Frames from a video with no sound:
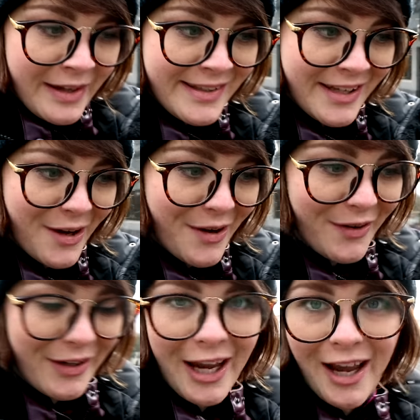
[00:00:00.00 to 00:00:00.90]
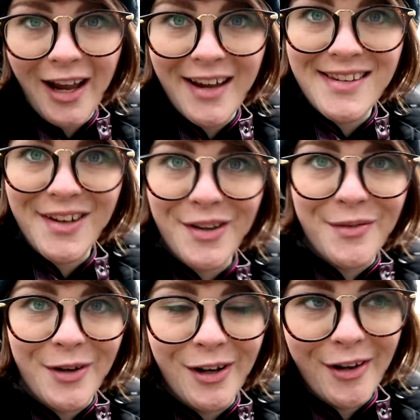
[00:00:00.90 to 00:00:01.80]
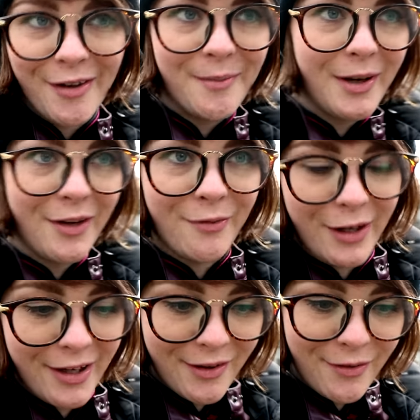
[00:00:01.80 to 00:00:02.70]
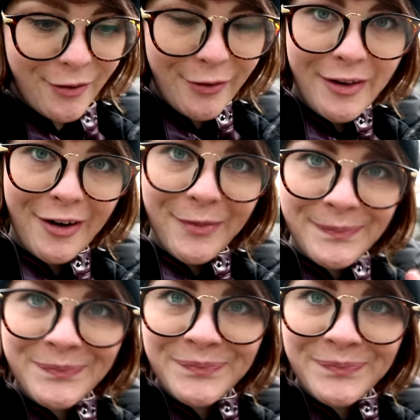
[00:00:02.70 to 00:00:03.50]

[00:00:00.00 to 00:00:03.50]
So yeah, I saw there were a lot of money running through there.